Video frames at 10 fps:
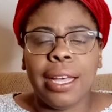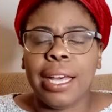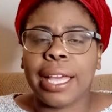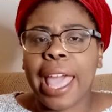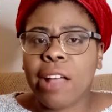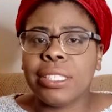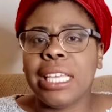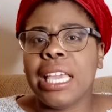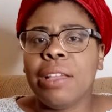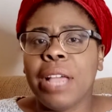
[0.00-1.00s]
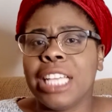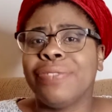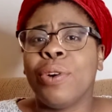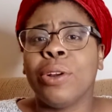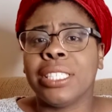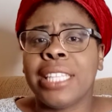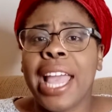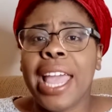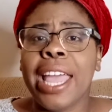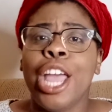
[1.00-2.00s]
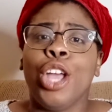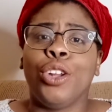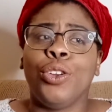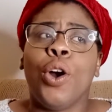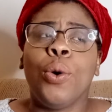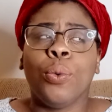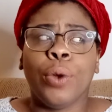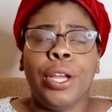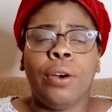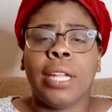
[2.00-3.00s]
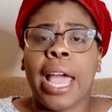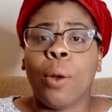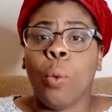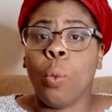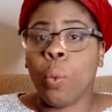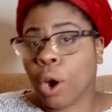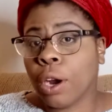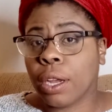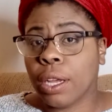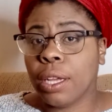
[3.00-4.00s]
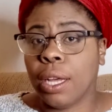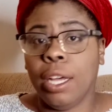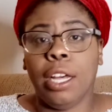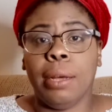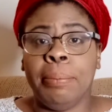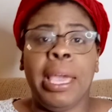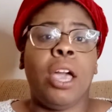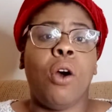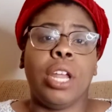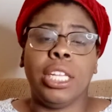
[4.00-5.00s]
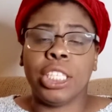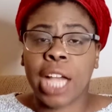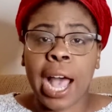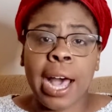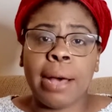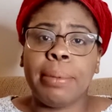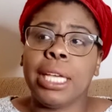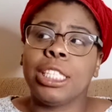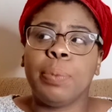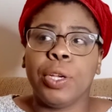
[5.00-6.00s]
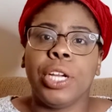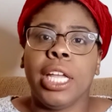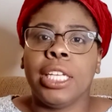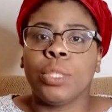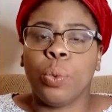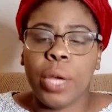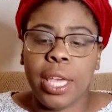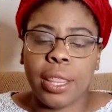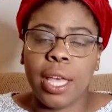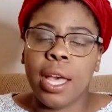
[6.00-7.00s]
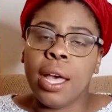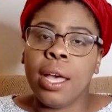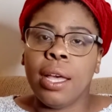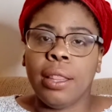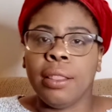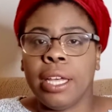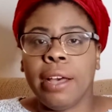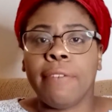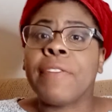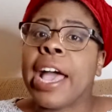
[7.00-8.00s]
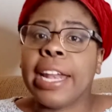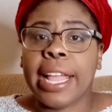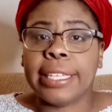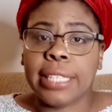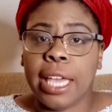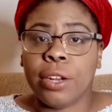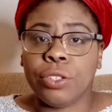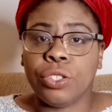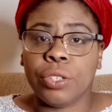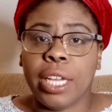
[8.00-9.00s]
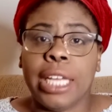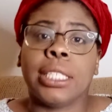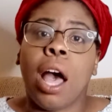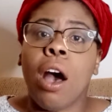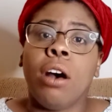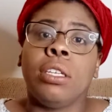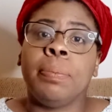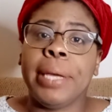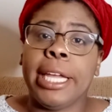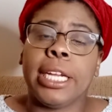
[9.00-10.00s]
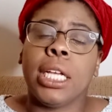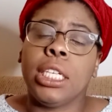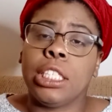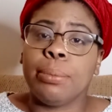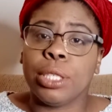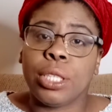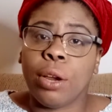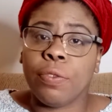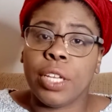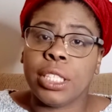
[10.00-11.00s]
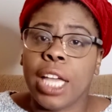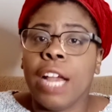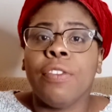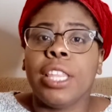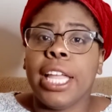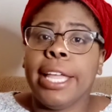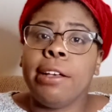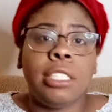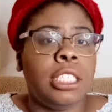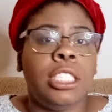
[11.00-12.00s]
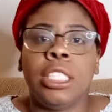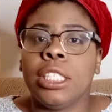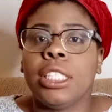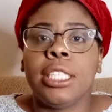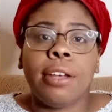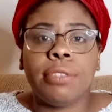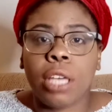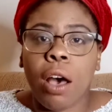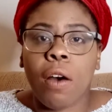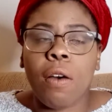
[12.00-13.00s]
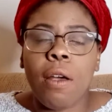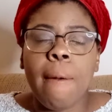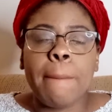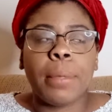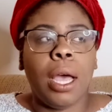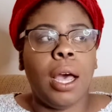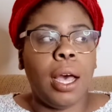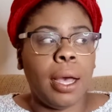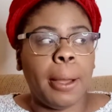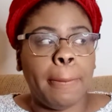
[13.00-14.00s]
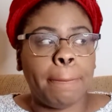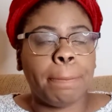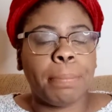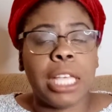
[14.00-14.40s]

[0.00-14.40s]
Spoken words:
accounting, as far as that, no real like work, being on a job experience with the finance industry. It's all been customer service. Everything else is just self-taught. And